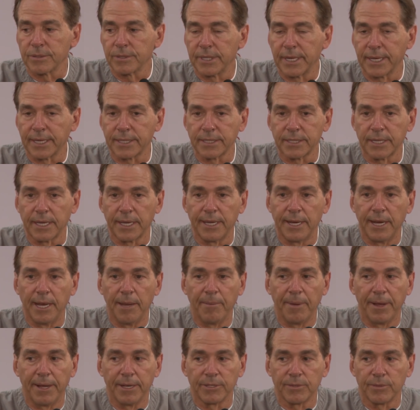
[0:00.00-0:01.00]
Texas
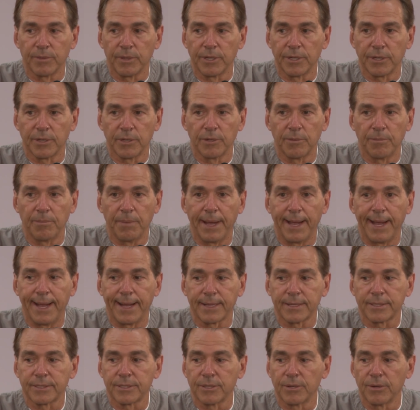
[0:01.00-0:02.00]
A&M has really good
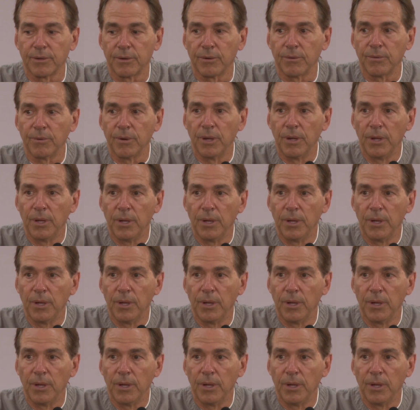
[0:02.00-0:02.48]
backs, so,